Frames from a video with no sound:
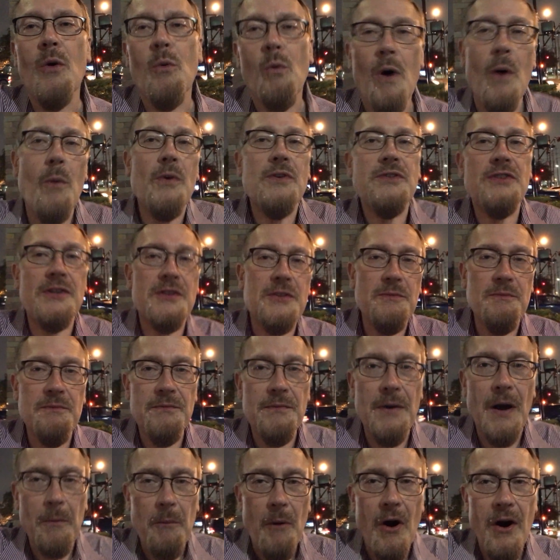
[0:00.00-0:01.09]
What was its
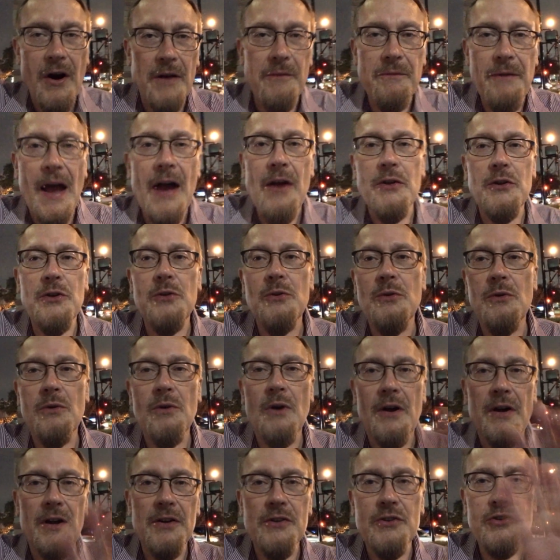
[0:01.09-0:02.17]
fair market value
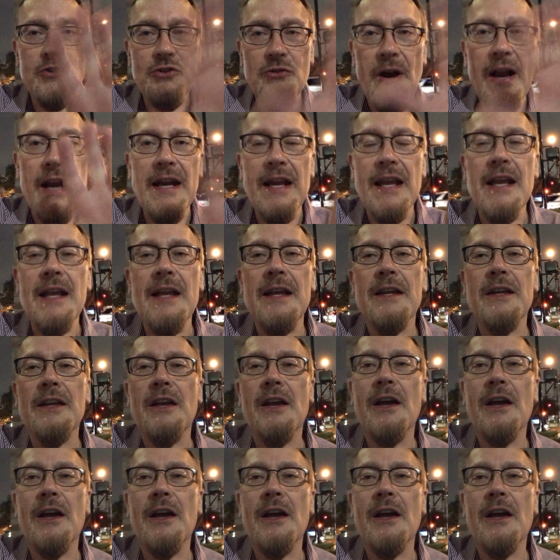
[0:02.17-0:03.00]
on a trading